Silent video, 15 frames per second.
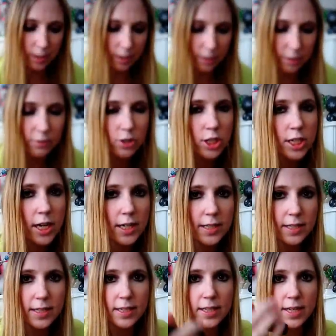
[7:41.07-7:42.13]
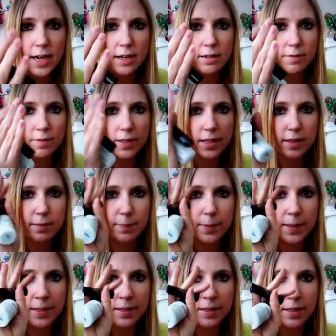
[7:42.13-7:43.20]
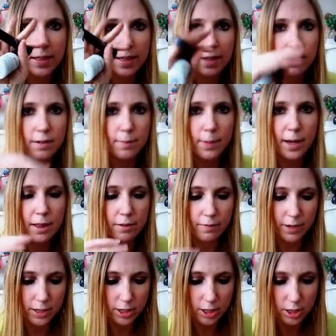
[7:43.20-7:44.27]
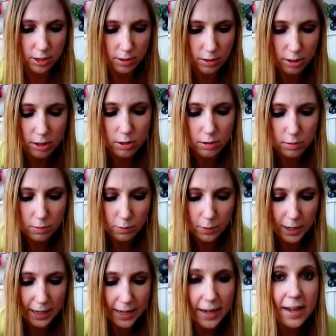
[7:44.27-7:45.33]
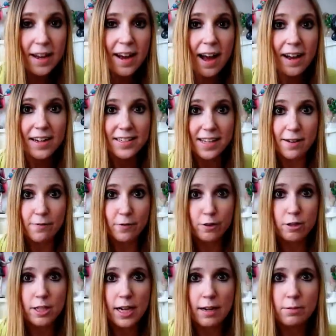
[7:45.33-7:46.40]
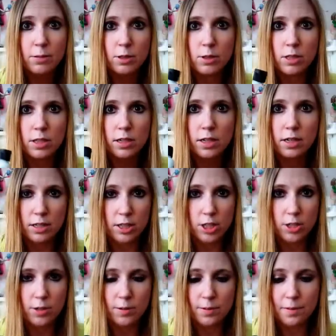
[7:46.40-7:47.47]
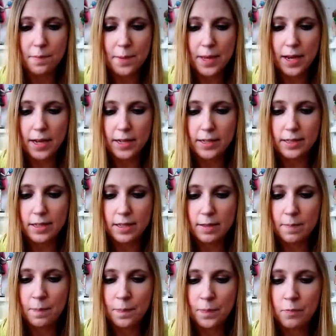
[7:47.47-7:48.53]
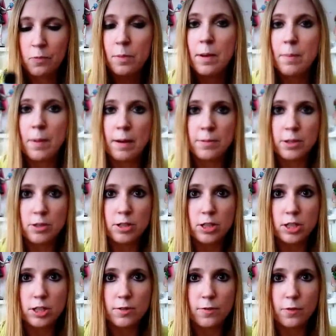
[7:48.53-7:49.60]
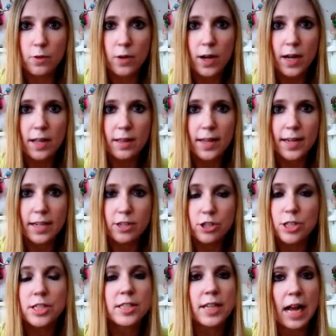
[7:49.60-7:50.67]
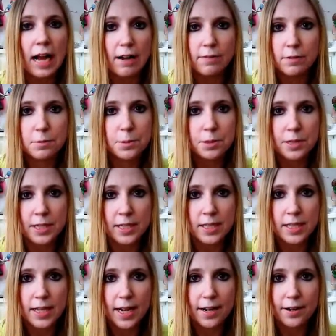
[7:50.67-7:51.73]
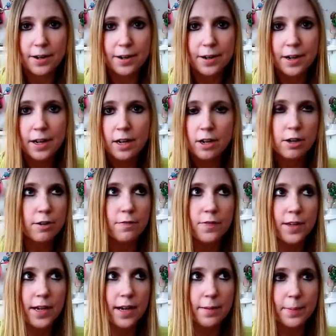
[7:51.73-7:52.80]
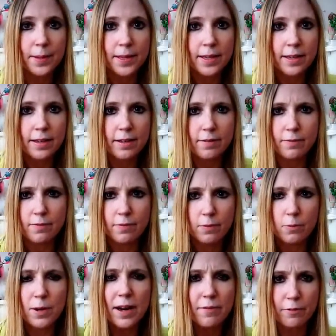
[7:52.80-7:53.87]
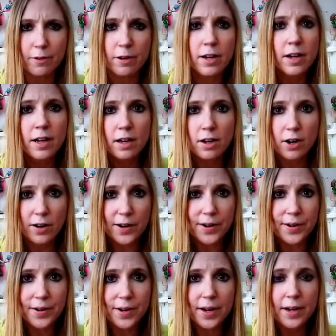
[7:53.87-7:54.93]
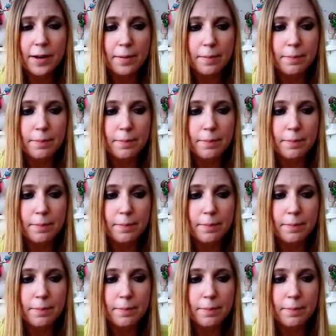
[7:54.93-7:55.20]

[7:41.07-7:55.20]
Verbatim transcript: So I don't know if she got these out of like the bins that are by the registers or what. Because at first I was concerned because when my mom goes to Sephora, like she doesn't have a Beauty Insider or VIP, whatever, card